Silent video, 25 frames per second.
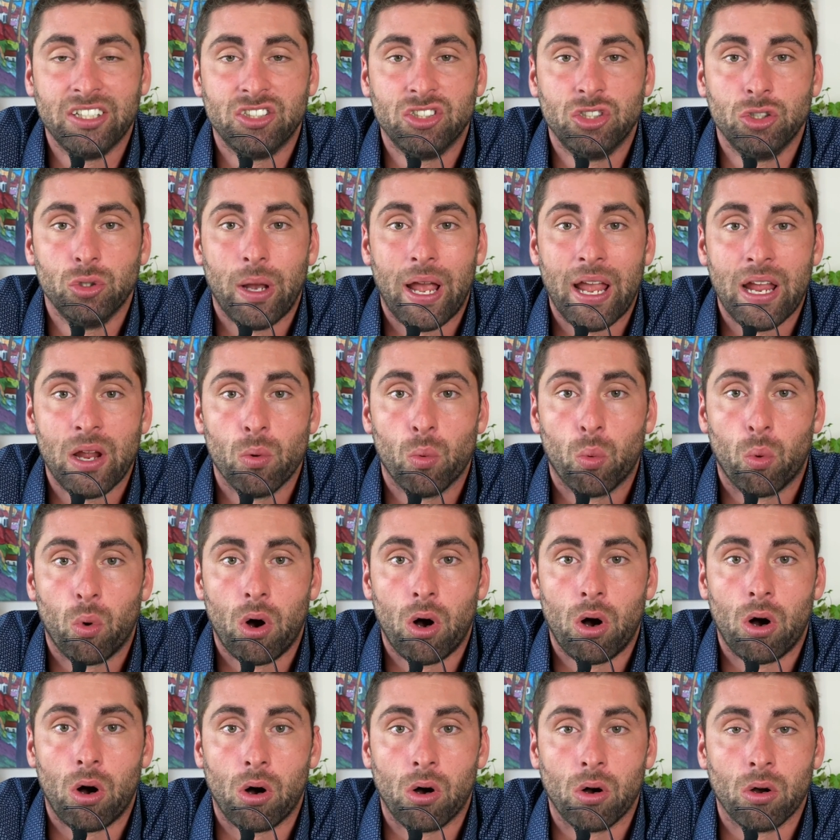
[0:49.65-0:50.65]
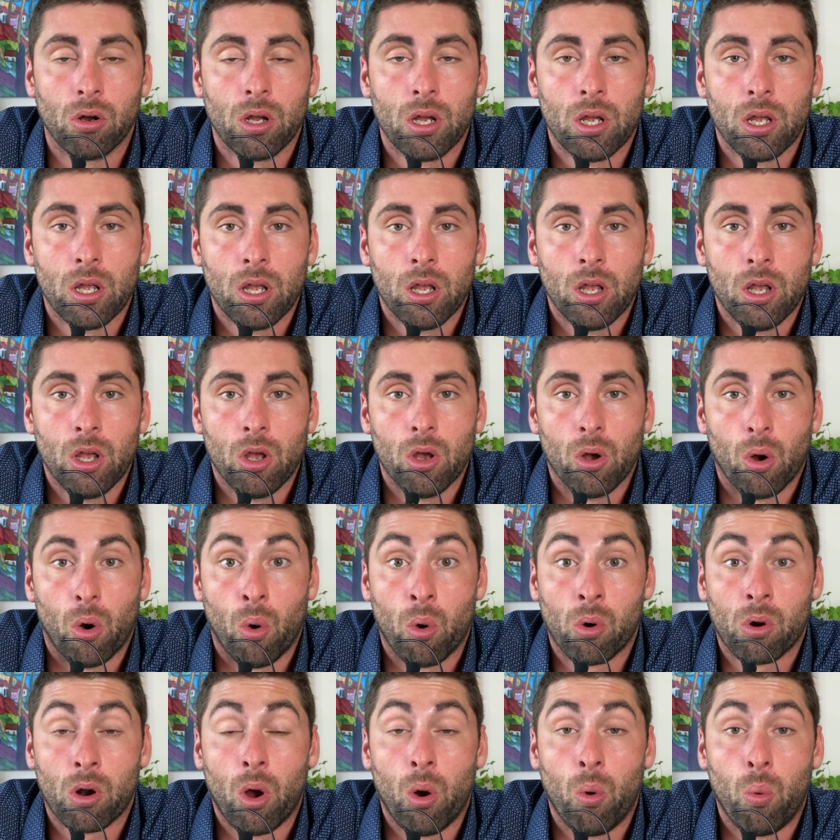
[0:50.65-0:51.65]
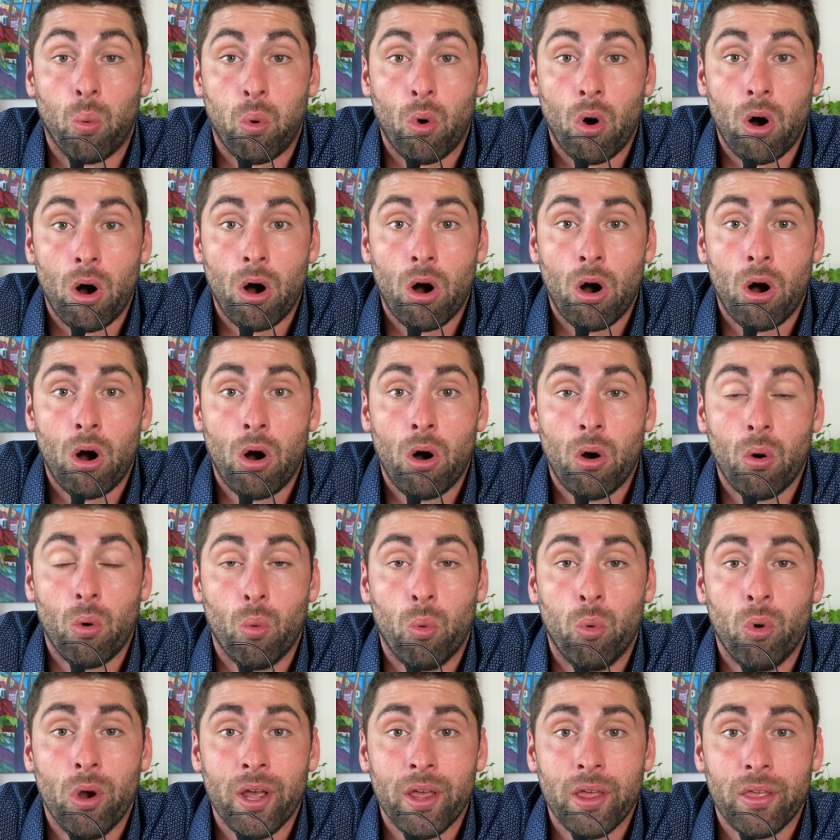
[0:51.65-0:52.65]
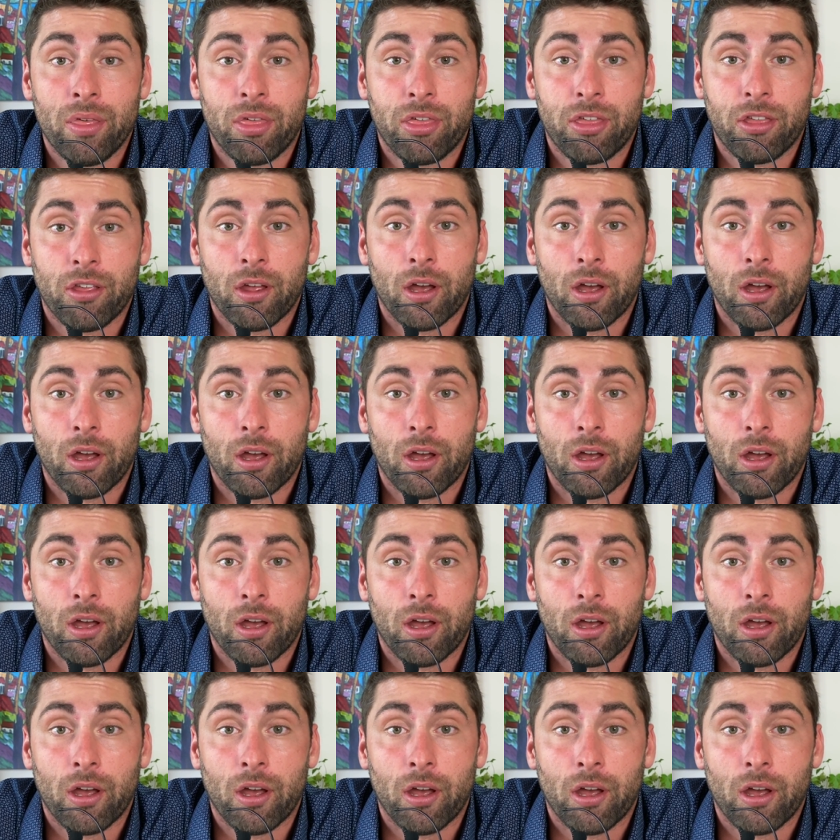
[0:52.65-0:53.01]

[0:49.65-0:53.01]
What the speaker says: to a wall, or a wall with